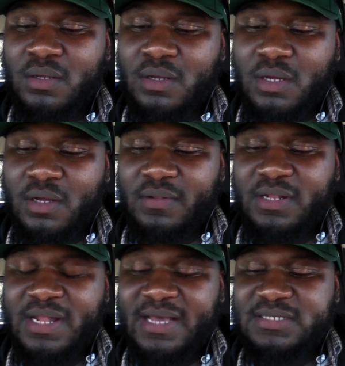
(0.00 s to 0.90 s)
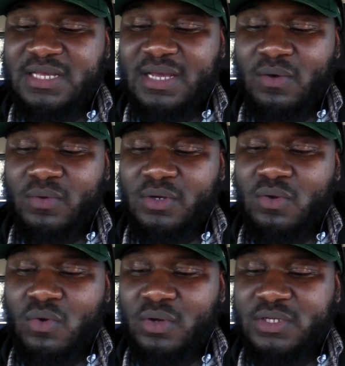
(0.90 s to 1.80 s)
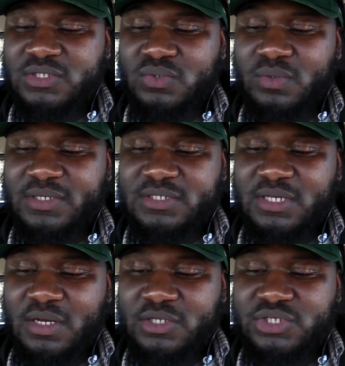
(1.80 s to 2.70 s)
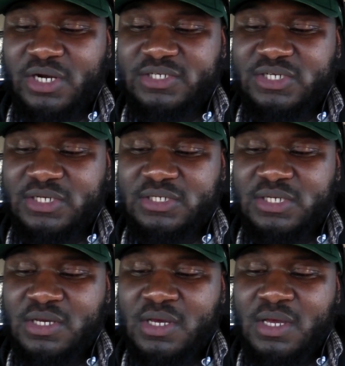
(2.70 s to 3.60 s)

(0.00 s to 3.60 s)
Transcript: The next thing I want to go into is churches.